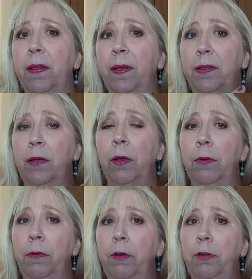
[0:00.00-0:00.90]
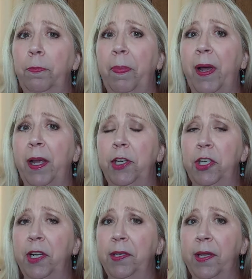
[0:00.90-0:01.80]
that's owned by
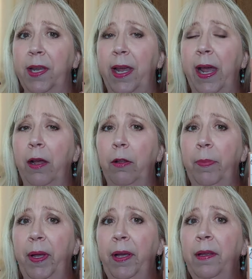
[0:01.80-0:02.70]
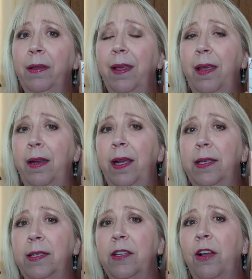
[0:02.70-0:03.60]
Jessica Alba, and I
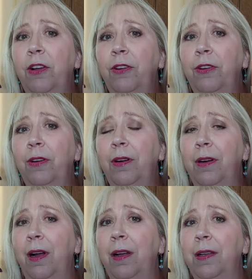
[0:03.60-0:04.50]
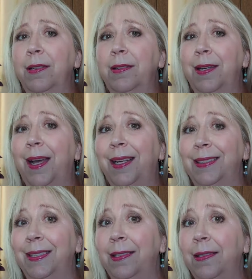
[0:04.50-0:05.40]
saw her on
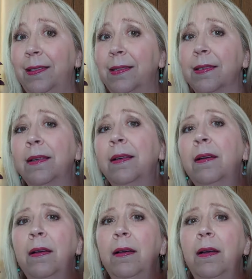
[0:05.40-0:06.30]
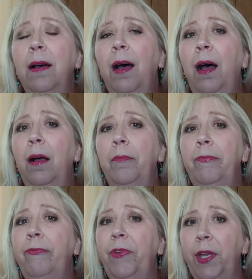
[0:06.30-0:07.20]
Tati's
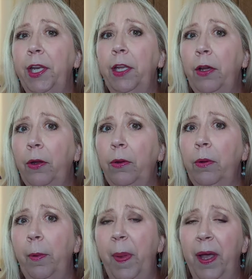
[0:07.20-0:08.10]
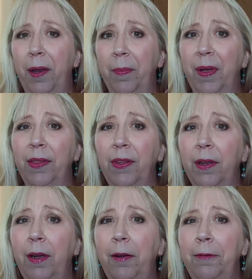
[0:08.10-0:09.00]
video about a month
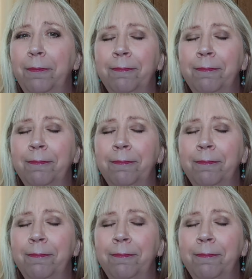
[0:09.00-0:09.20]
ago.